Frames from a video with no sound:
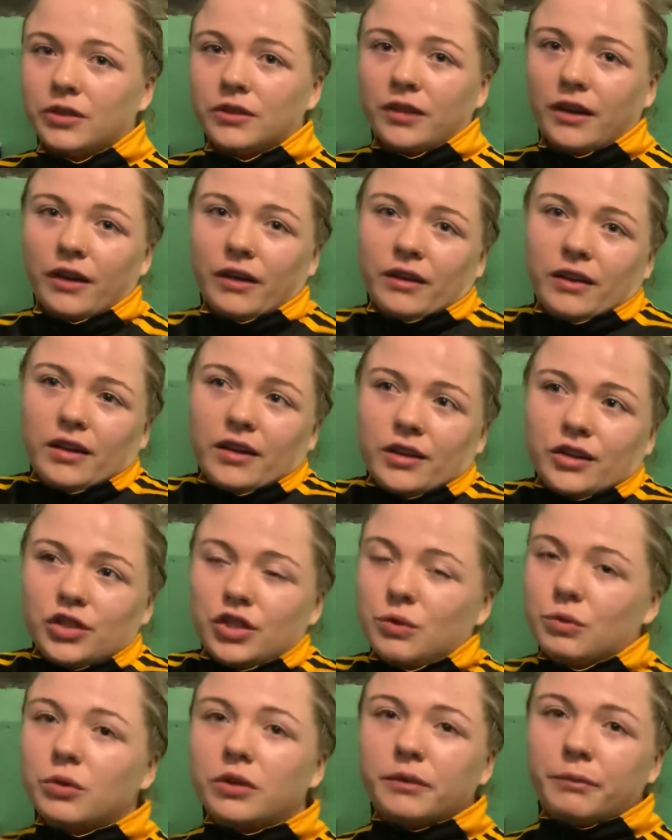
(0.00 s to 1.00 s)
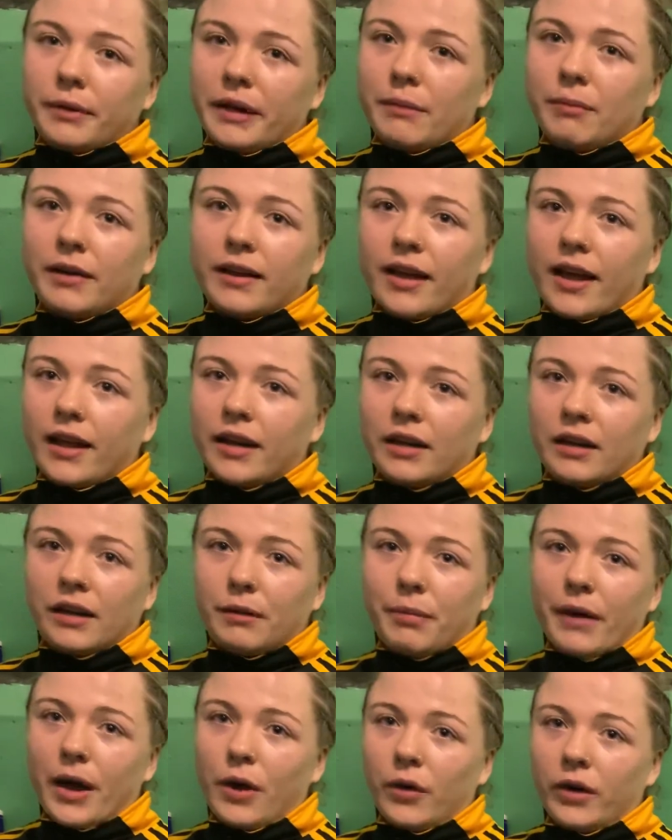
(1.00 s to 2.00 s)
that she wouldn't be able to handle the
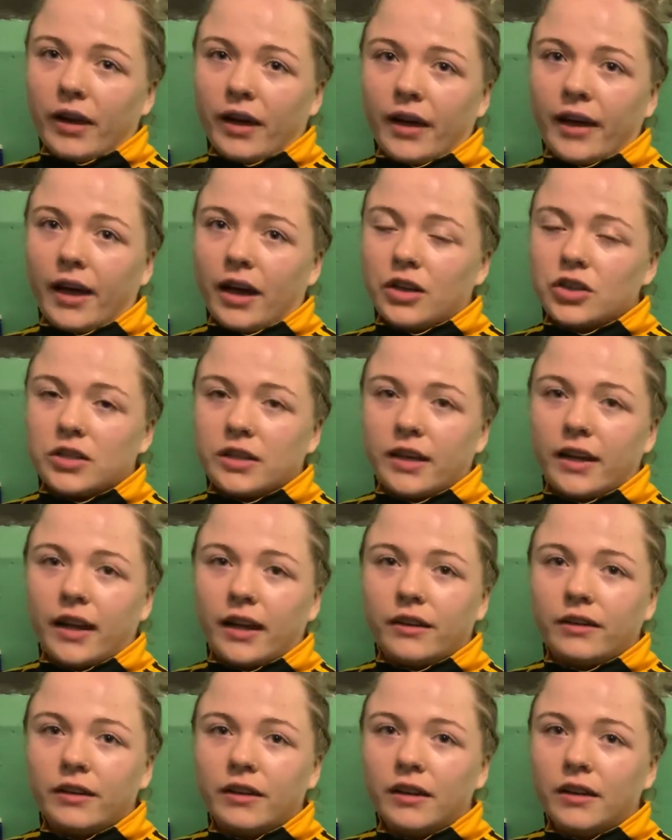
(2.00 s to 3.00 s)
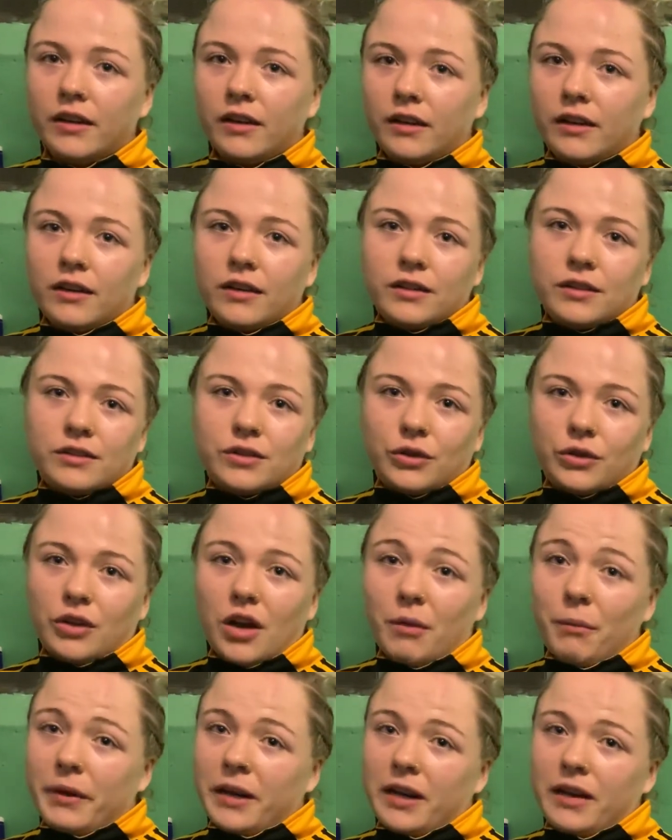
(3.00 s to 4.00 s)
power that I actually had. So
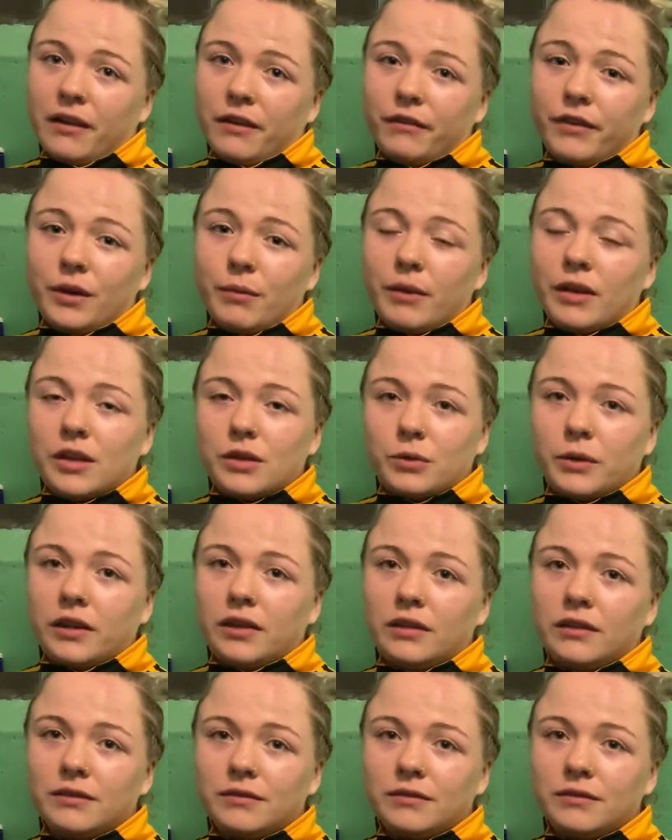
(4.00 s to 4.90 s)
not many females will.